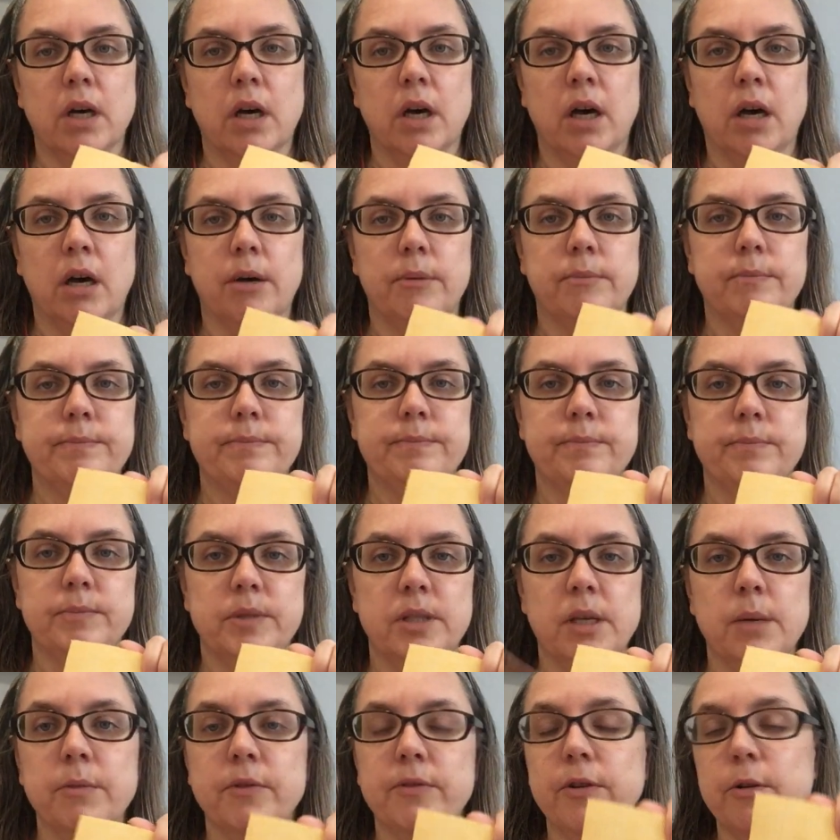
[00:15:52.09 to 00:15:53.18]
Um,
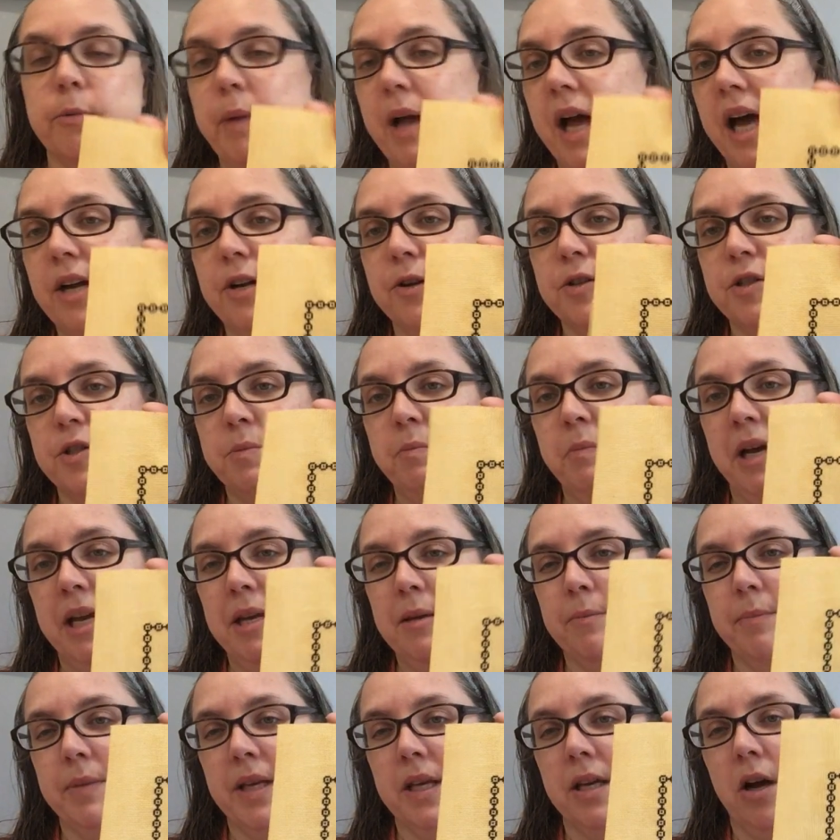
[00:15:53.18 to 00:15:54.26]
some of her patterns
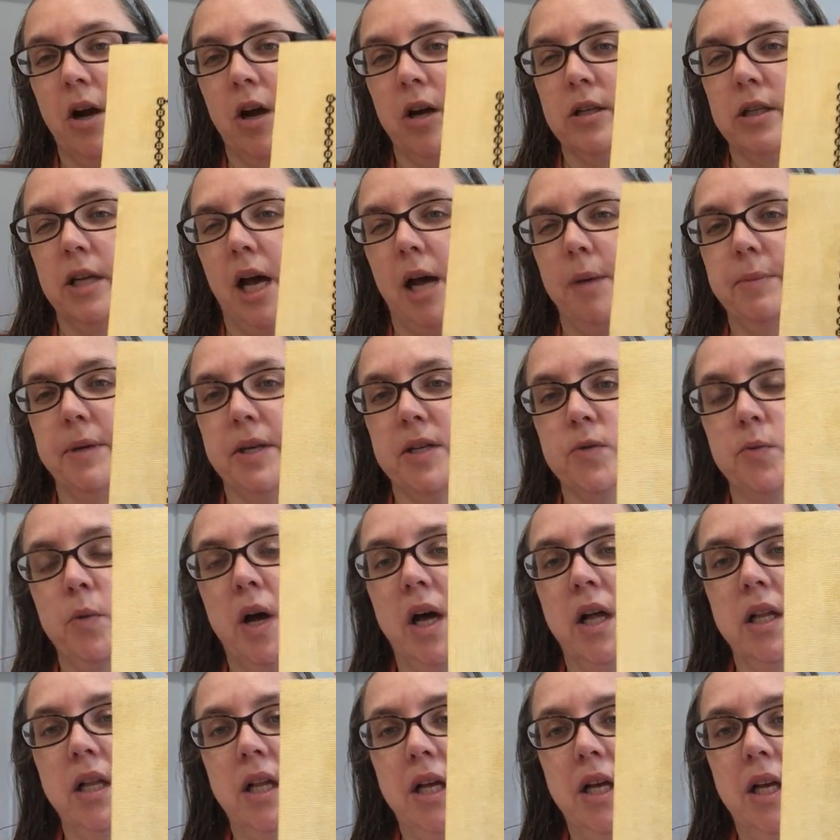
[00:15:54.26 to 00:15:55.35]
might be hard copy as
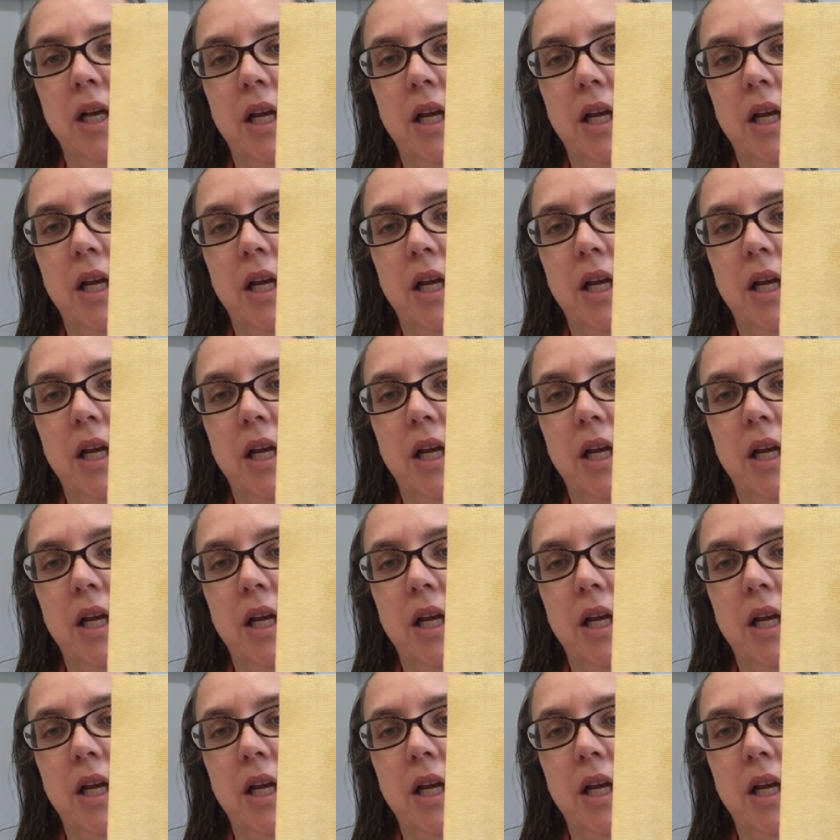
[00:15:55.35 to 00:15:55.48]
well.